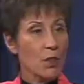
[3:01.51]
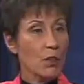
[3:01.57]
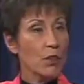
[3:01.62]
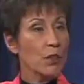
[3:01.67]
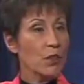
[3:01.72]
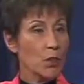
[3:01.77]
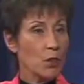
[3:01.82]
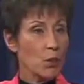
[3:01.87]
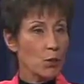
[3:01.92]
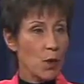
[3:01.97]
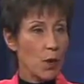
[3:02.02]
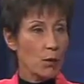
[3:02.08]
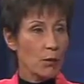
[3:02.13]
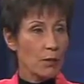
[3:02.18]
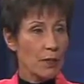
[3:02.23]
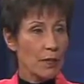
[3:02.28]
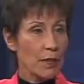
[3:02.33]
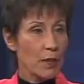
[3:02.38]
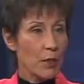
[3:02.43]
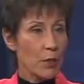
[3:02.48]
in utero.
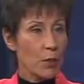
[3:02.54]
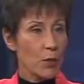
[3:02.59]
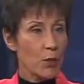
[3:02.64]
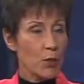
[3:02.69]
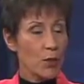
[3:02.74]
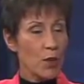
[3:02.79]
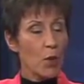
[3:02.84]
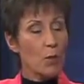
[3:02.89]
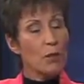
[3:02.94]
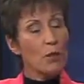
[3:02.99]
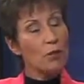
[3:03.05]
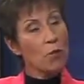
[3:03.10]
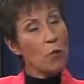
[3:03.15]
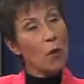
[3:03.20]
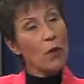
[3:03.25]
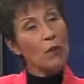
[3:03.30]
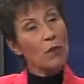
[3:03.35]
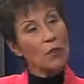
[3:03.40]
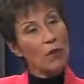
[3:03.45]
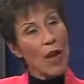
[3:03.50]
So
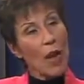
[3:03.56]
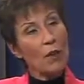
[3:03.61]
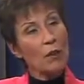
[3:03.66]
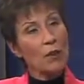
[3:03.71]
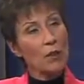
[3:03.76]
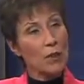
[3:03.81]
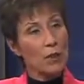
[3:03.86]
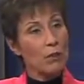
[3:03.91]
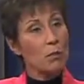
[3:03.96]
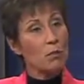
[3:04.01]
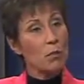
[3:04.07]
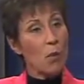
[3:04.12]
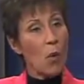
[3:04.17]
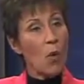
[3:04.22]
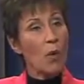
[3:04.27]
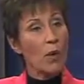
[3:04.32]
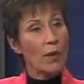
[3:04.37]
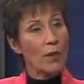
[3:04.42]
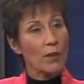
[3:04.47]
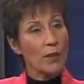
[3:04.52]
before the child is even
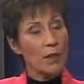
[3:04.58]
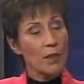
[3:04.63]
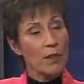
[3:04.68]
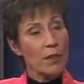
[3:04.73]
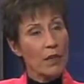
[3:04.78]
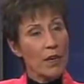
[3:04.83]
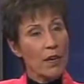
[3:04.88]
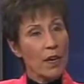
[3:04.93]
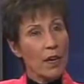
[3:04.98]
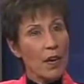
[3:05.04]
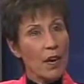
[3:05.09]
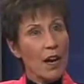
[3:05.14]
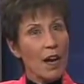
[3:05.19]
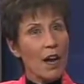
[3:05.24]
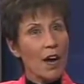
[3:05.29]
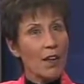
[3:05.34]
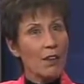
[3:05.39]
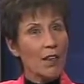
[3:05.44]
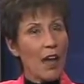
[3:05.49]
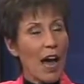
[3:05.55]
born,
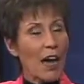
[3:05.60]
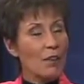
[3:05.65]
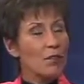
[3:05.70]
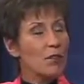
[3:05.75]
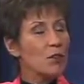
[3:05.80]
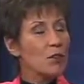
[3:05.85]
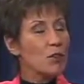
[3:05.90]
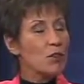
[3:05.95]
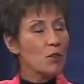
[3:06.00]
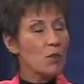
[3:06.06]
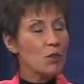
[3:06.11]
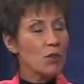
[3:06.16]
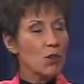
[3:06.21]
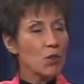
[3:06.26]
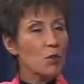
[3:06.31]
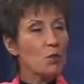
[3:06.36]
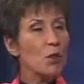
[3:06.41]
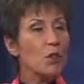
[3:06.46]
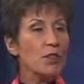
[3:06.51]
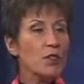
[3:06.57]
a lot of the
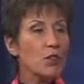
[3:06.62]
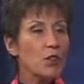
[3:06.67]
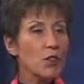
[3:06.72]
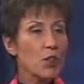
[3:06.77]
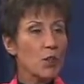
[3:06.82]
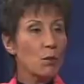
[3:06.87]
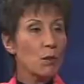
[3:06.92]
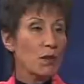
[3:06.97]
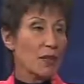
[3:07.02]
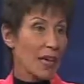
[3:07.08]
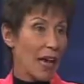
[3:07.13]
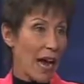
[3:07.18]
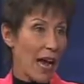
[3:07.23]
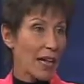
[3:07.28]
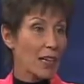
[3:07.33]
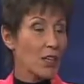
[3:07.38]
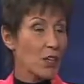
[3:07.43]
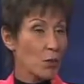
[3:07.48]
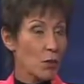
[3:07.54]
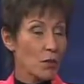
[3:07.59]
nutrition will determine the
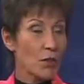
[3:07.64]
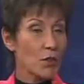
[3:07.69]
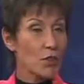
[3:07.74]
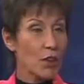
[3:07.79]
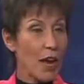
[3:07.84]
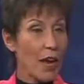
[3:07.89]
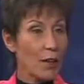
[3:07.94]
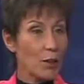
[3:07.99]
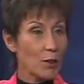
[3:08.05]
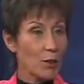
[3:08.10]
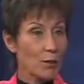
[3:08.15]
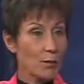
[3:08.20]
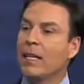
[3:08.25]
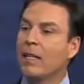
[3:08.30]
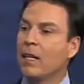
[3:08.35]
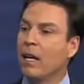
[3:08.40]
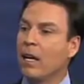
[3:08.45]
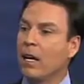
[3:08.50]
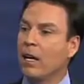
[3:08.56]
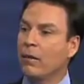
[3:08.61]
IQ of the child.
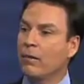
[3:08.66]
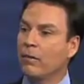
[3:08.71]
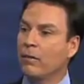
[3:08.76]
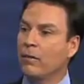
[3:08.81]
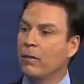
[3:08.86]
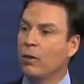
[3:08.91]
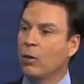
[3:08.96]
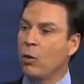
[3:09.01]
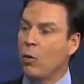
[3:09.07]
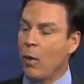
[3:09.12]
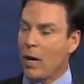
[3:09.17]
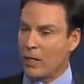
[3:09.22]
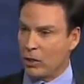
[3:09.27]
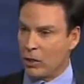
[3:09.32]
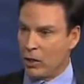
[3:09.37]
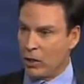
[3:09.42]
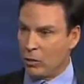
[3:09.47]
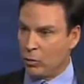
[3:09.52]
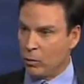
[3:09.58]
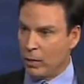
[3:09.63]
Of
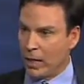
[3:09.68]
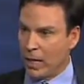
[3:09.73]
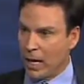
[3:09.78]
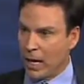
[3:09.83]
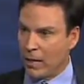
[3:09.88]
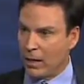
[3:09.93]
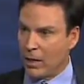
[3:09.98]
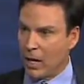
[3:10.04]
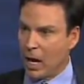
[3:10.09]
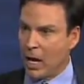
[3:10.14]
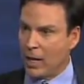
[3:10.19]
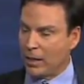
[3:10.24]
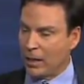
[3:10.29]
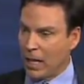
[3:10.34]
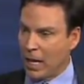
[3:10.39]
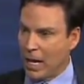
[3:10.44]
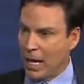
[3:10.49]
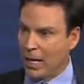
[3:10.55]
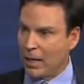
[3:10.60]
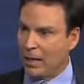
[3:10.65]
questions we get
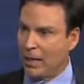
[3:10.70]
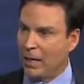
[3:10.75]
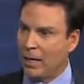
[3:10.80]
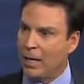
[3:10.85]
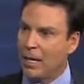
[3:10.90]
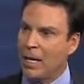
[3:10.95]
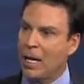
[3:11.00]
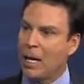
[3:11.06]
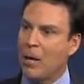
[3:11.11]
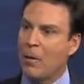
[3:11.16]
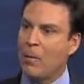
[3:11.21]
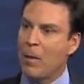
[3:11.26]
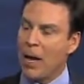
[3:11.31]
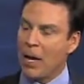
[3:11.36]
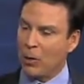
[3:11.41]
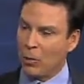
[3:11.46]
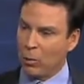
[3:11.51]
online about